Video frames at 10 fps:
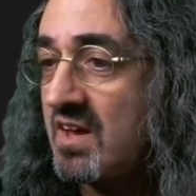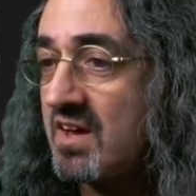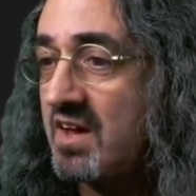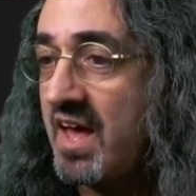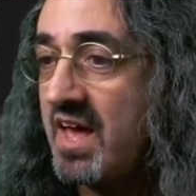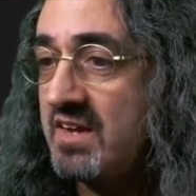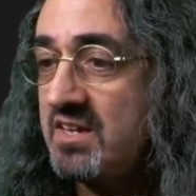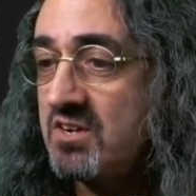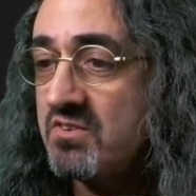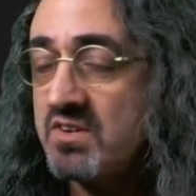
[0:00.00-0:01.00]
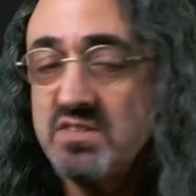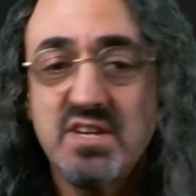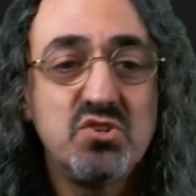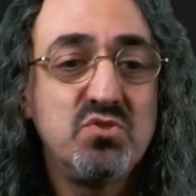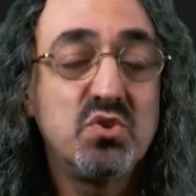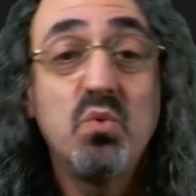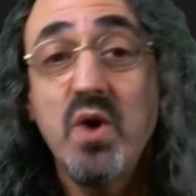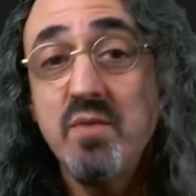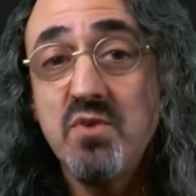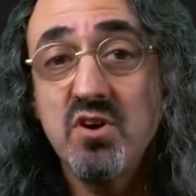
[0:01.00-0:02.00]
And here is, I showed you a
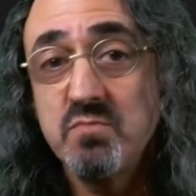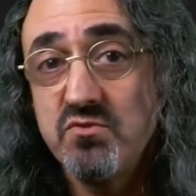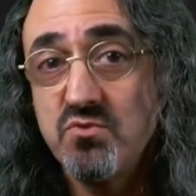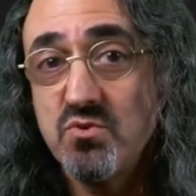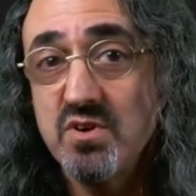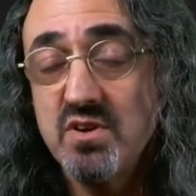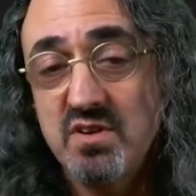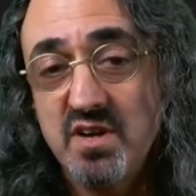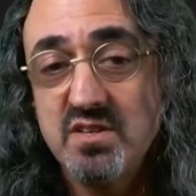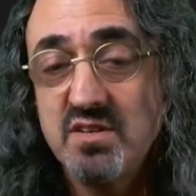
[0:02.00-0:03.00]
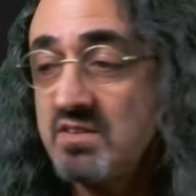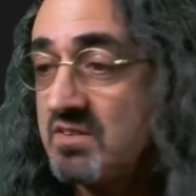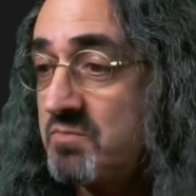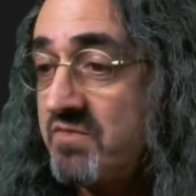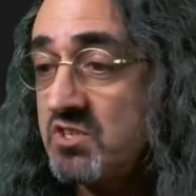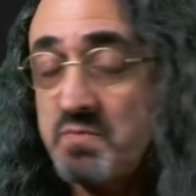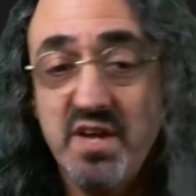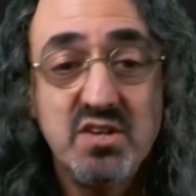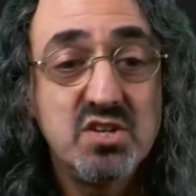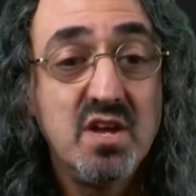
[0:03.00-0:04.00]
web card before on the previous
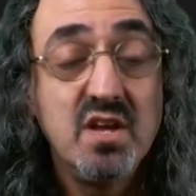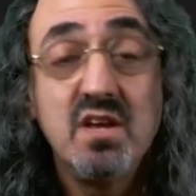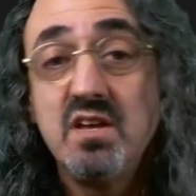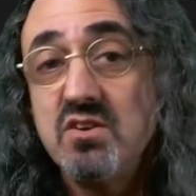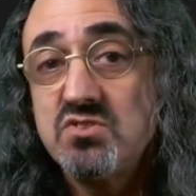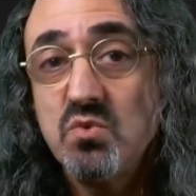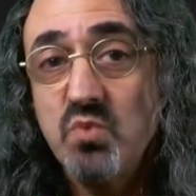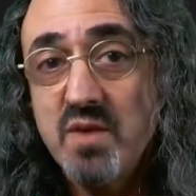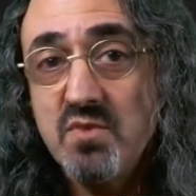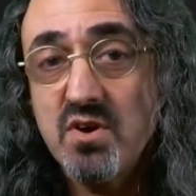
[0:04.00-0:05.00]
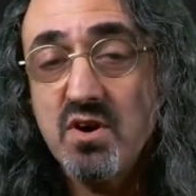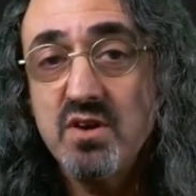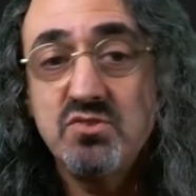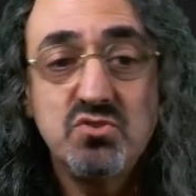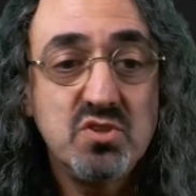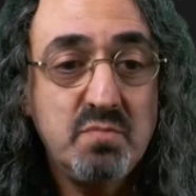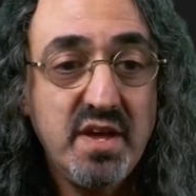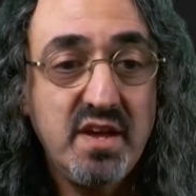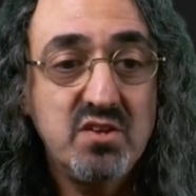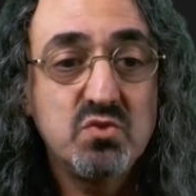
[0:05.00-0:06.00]
page. Here's the web card to the
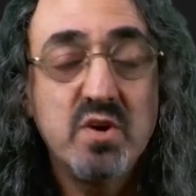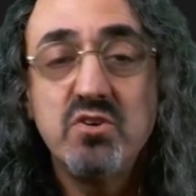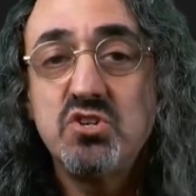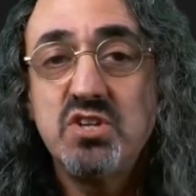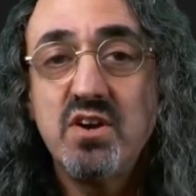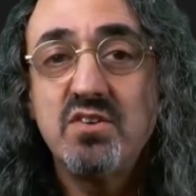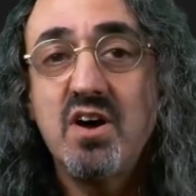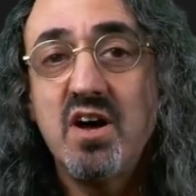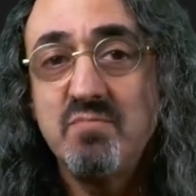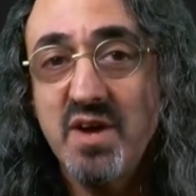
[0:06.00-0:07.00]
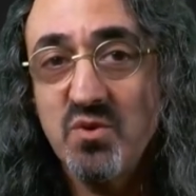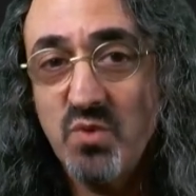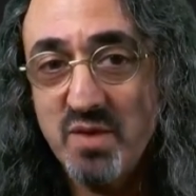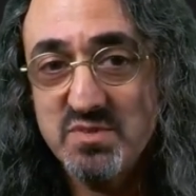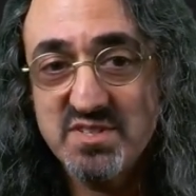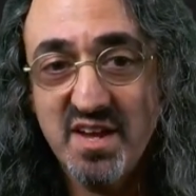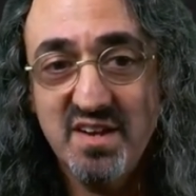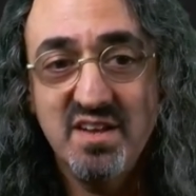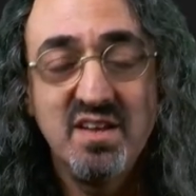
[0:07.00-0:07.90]
page where it's shared on my website.